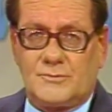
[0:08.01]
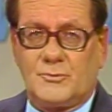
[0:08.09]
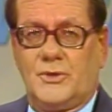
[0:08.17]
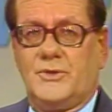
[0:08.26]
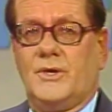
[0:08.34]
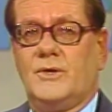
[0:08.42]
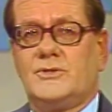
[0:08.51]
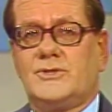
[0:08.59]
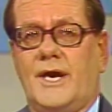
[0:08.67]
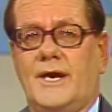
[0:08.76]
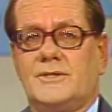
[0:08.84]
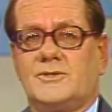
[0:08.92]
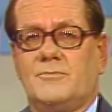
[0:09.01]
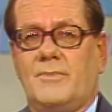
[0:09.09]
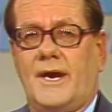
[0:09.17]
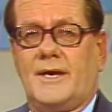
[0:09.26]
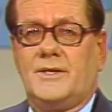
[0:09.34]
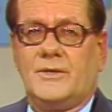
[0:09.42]
Some good news and some
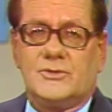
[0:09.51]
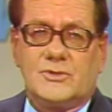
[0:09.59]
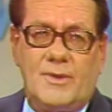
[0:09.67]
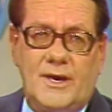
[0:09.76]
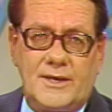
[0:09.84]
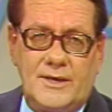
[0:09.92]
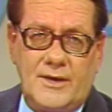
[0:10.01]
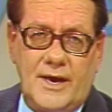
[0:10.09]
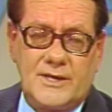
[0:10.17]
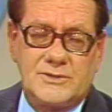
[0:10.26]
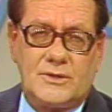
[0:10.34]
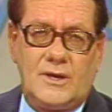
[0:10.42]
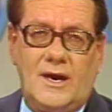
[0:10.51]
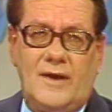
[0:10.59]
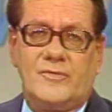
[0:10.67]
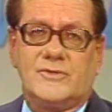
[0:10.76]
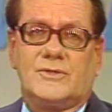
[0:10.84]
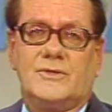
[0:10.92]
bad news about International
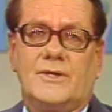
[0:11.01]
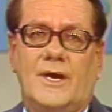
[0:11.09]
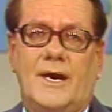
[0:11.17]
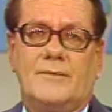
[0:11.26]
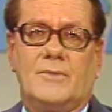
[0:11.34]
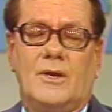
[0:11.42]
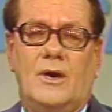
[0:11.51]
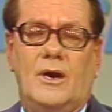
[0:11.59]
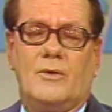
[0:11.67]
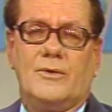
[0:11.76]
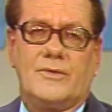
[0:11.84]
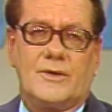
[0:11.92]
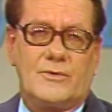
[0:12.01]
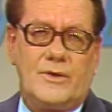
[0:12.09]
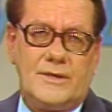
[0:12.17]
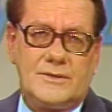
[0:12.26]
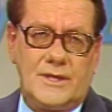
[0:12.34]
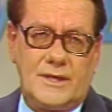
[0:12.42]
Harvester tonight, along with a
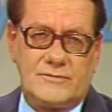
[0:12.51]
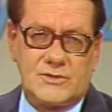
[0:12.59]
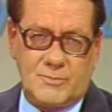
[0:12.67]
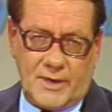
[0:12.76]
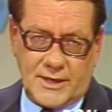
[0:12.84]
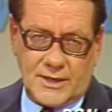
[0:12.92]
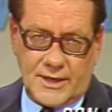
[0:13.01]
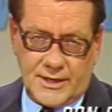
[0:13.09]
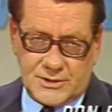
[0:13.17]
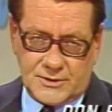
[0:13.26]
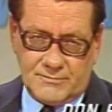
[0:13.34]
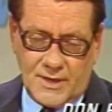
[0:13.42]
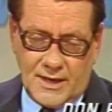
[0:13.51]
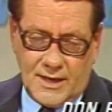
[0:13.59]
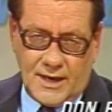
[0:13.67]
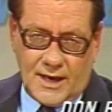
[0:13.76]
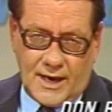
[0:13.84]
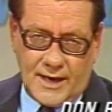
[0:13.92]
great deal of speculation.
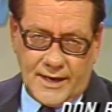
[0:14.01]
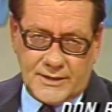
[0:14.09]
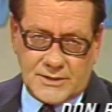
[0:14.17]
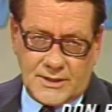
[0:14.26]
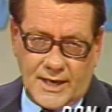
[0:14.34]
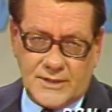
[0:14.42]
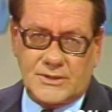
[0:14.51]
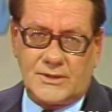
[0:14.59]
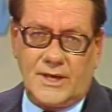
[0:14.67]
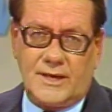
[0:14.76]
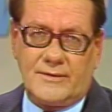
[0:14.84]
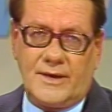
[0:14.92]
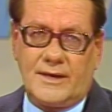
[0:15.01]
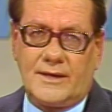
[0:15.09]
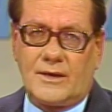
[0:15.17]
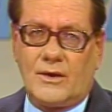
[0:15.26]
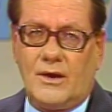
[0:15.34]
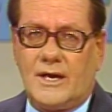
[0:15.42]
IH announced today that
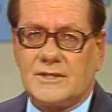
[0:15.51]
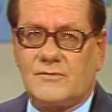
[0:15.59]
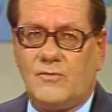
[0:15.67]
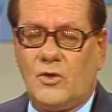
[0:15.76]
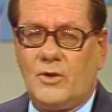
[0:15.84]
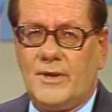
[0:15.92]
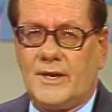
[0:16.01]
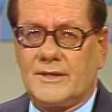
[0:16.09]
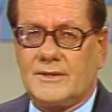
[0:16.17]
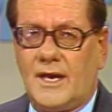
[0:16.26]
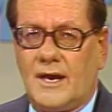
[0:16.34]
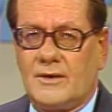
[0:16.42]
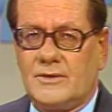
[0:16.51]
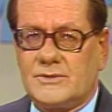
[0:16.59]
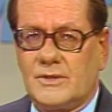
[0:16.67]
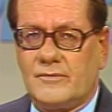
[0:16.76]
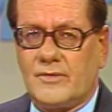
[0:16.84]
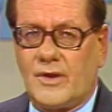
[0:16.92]
it lost $4 million over
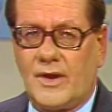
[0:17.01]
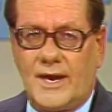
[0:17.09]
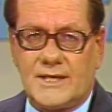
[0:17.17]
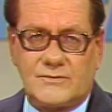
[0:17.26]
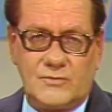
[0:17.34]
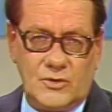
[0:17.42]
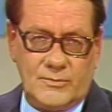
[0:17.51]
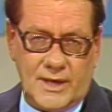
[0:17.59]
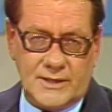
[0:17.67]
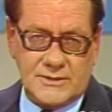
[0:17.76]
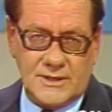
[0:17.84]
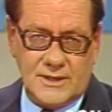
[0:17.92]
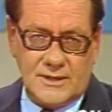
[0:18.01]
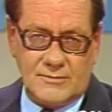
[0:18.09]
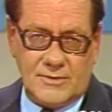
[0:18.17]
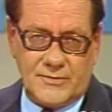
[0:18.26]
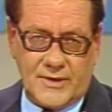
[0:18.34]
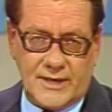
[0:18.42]
the last few months,
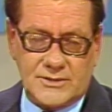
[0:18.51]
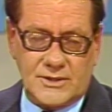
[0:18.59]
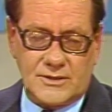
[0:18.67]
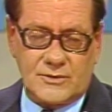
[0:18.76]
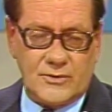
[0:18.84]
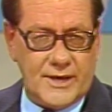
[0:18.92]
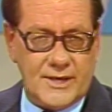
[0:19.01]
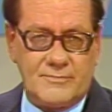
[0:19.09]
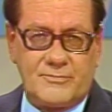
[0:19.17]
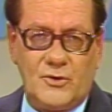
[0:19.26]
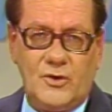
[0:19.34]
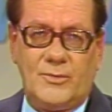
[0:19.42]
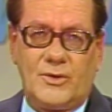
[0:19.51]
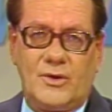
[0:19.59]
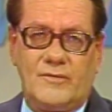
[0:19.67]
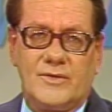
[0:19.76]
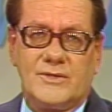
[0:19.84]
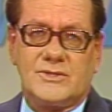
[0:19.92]
but that's a great improvement
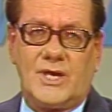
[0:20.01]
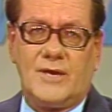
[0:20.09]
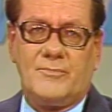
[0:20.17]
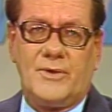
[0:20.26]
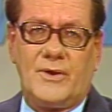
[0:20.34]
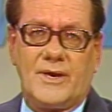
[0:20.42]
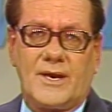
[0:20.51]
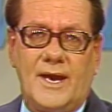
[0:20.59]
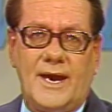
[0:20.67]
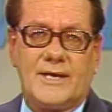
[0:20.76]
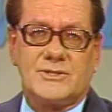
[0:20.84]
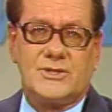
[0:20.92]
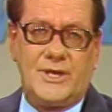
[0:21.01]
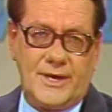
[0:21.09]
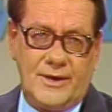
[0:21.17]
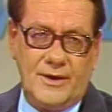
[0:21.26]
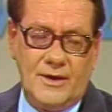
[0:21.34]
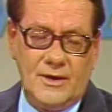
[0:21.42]
over the same period last
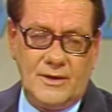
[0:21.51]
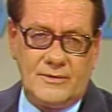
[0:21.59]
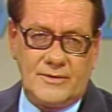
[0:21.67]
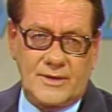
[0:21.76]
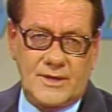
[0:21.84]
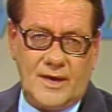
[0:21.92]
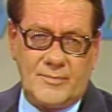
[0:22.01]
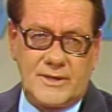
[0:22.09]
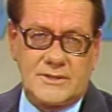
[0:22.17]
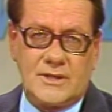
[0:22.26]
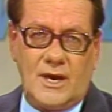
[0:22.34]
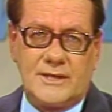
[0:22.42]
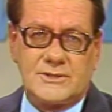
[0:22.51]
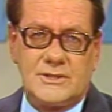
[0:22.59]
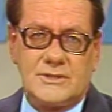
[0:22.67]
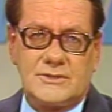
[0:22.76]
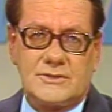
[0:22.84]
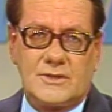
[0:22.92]
year, when the company's
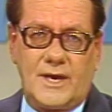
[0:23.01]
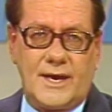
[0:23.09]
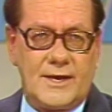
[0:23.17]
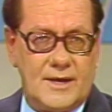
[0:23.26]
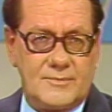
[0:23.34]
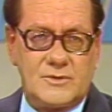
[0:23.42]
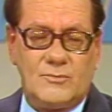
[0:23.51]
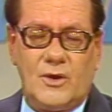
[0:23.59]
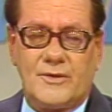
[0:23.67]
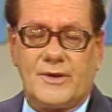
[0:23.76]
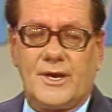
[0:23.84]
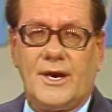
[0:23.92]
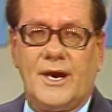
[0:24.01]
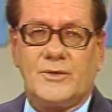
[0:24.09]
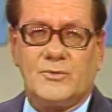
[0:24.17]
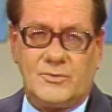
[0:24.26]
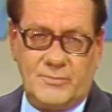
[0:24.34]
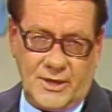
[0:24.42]
losses added up to more than
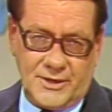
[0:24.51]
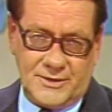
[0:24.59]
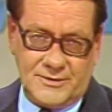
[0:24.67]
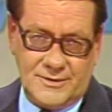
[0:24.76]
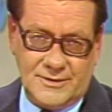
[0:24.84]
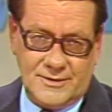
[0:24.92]
$100 million.